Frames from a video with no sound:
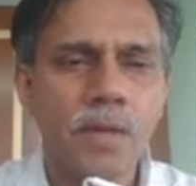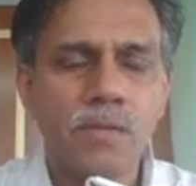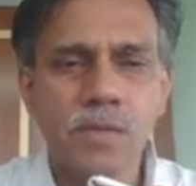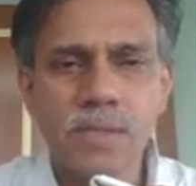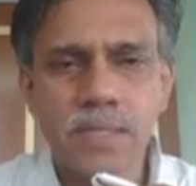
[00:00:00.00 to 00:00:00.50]
We
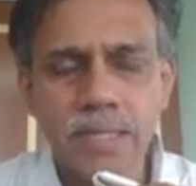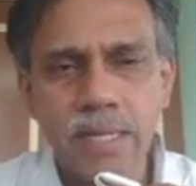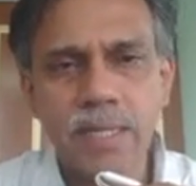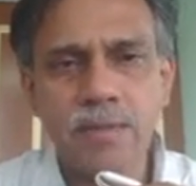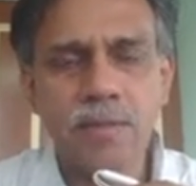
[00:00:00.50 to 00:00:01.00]
will
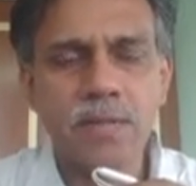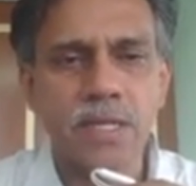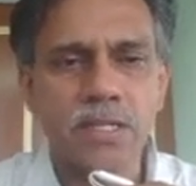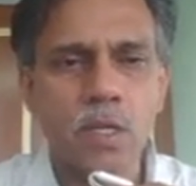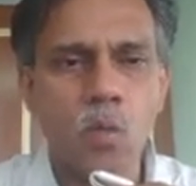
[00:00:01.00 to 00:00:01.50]
see in this
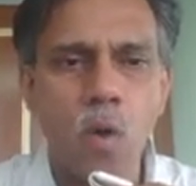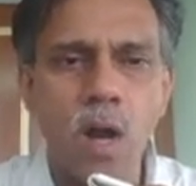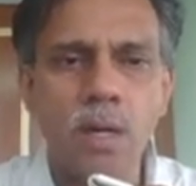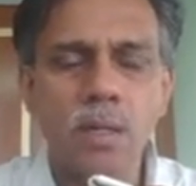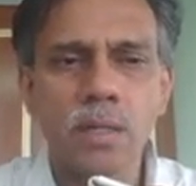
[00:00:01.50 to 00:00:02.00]
lecture what